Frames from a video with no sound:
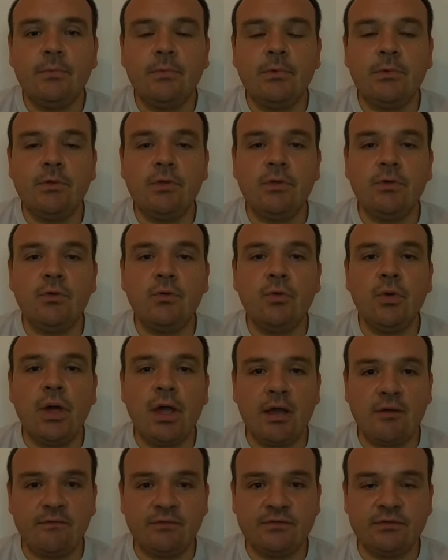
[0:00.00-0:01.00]
You
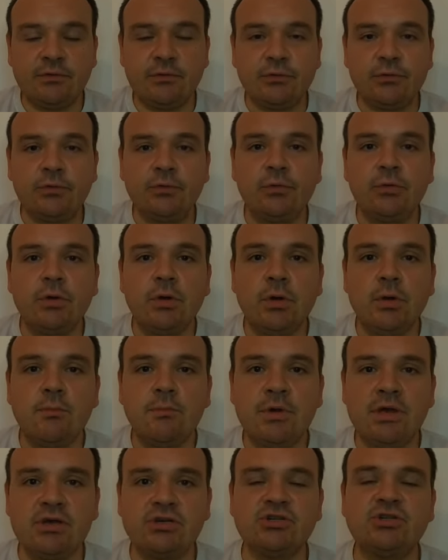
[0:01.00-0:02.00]
have to
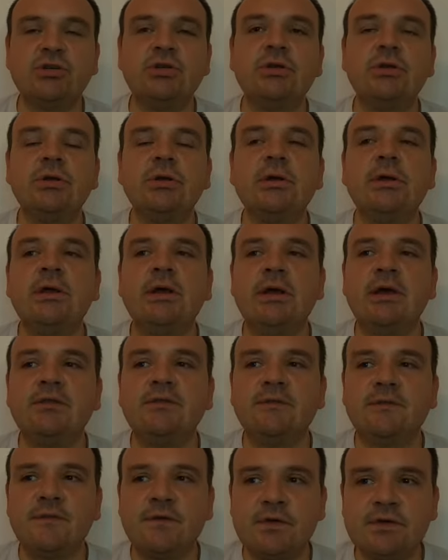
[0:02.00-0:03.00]
measure at
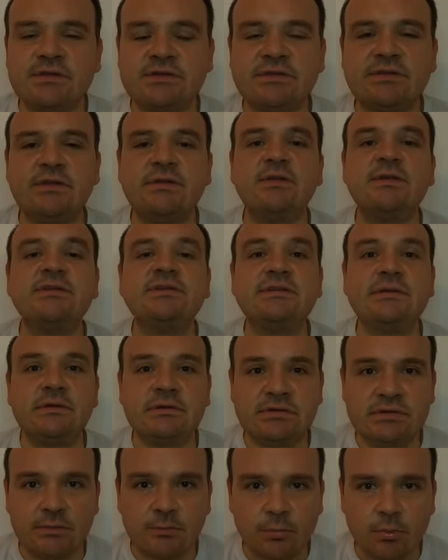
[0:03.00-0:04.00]
first the
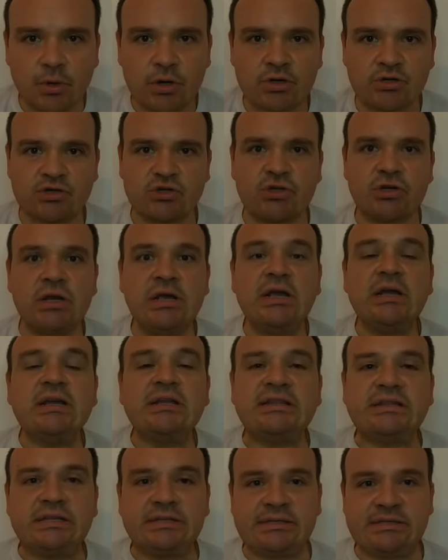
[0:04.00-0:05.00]
system pressure
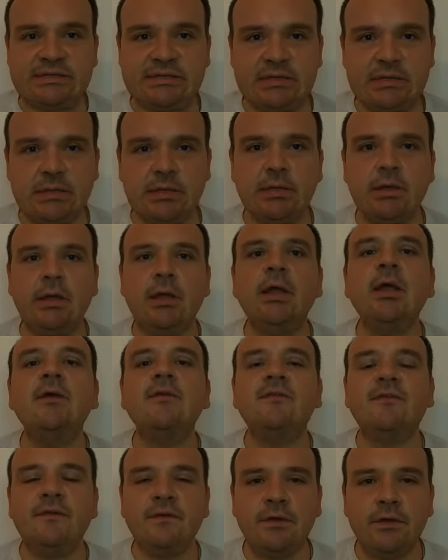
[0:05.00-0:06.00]
to see
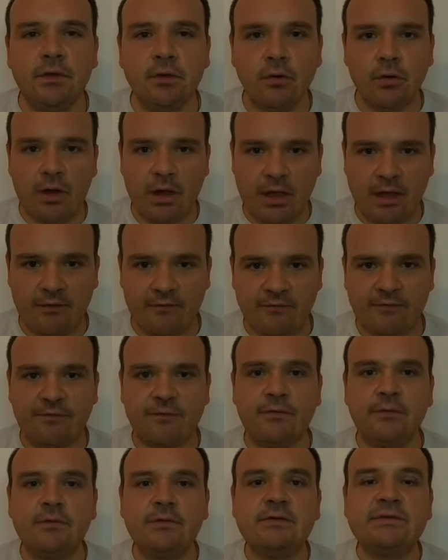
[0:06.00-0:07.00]
if you have
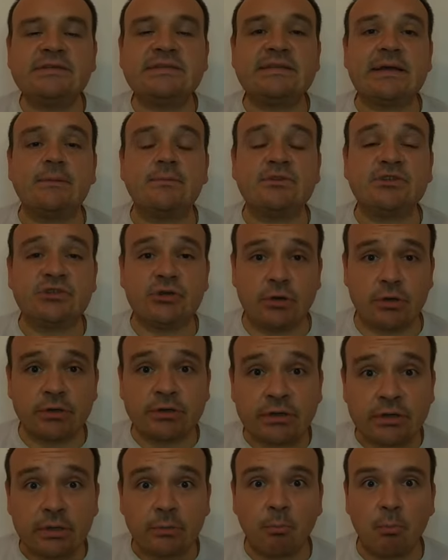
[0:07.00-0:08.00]
some
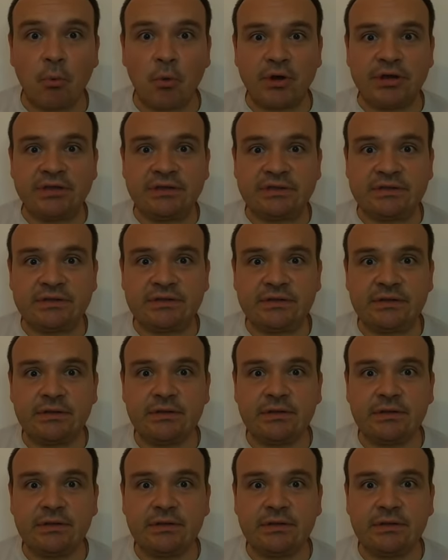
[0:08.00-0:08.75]
starting point.